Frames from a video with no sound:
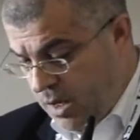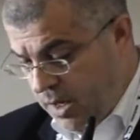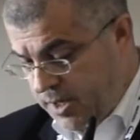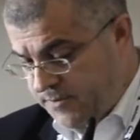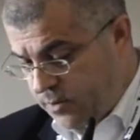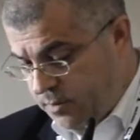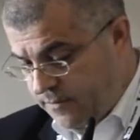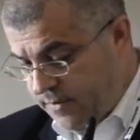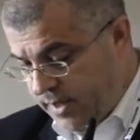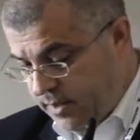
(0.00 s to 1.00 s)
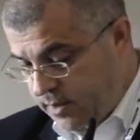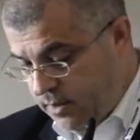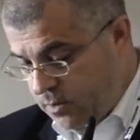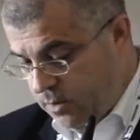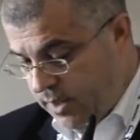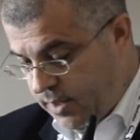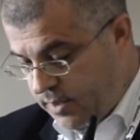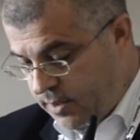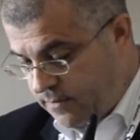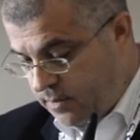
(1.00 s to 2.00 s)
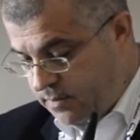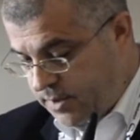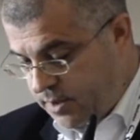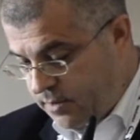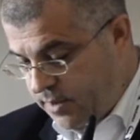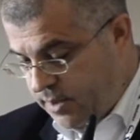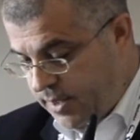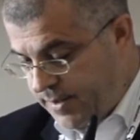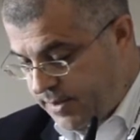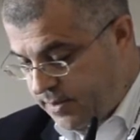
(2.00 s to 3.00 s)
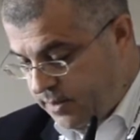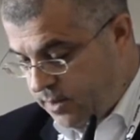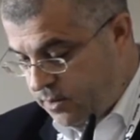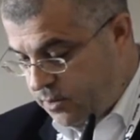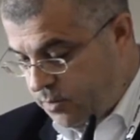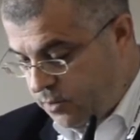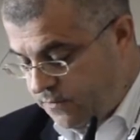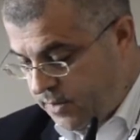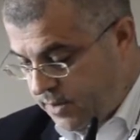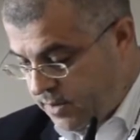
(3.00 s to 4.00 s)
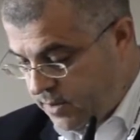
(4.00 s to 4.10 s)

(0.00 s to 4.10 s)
His former friend and colleague from the student days in Rome, Rufin,